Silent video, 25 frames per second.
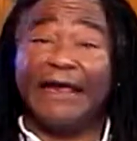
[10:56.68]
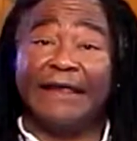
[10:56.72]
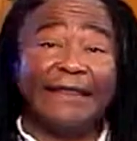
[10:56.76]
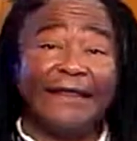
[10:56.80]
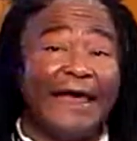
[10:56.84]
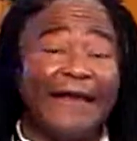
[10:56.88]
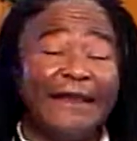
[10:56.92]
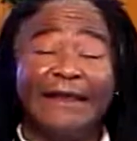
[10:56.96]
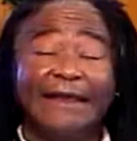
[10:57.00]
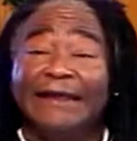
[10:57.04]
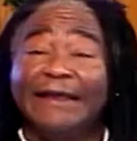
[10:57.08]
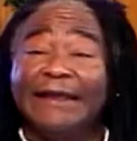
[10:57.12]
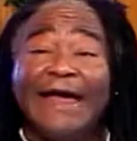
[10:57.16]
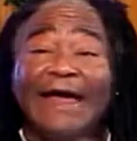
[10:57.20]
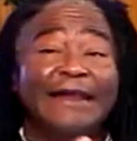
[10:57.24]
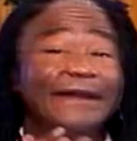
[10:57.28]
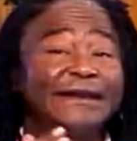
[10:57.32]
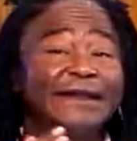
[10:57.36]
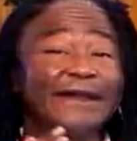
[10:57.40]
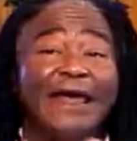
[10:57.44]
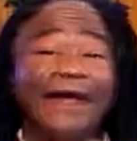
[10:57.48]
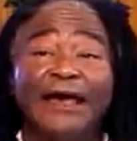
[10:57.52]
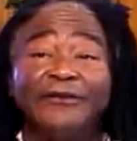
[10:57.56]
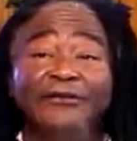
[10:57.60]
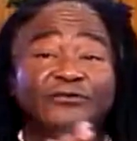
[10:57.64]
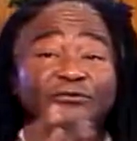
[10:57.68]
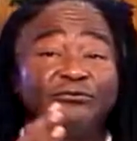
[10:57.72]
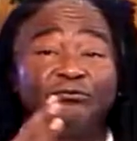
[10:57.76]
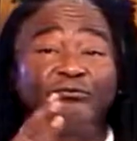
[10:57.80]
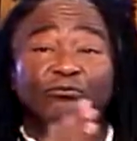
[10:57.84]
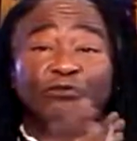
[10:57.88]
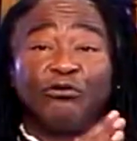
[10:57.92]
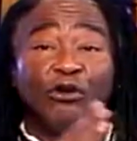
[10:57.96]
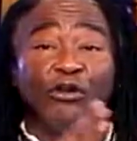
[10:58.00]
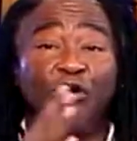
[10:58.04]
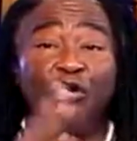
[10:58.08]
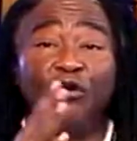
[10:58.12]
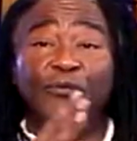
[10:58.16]
That in that next
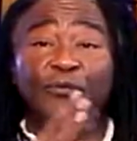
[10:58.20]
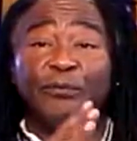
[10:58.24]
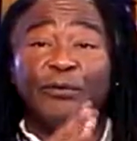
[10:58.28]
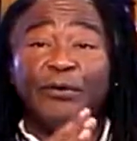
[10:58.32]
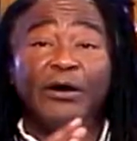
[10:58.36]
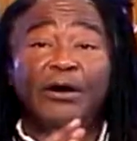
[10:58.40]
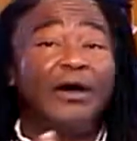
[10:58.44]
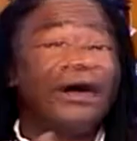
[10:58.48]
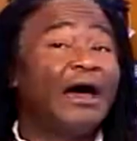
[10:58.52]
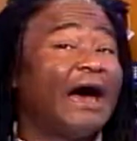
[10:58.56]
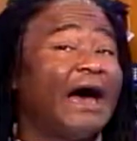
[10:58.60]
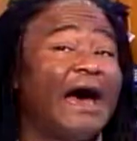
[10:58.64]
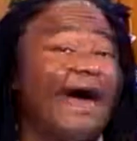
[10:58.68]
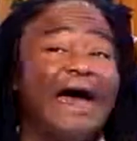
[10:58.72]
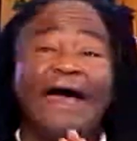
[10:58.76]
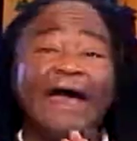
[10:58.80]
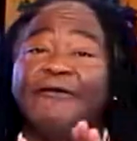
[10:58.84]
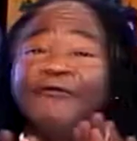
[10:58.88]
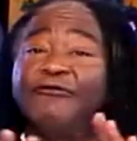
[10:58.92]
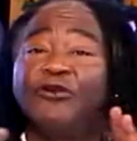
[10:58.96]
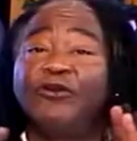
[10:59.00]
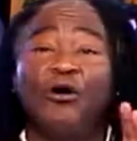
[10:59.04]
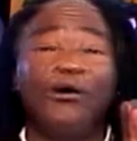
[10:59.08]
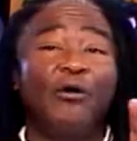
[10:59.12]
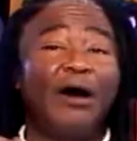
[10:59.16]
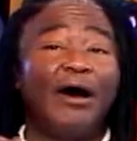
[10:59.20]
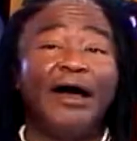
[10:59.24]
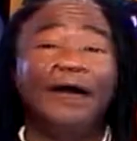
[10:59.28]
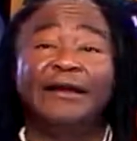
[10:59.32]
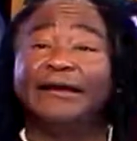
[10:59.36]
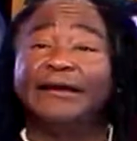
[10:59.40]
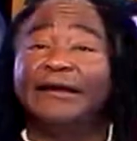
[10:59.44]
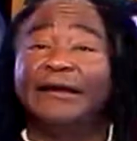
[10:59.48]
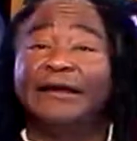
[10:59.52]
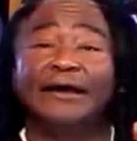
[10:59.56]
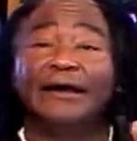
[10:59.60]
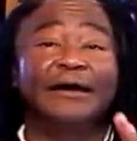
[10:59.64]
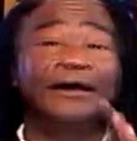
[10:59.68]
group, I have no
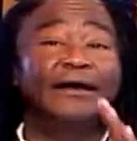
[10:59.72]
idea.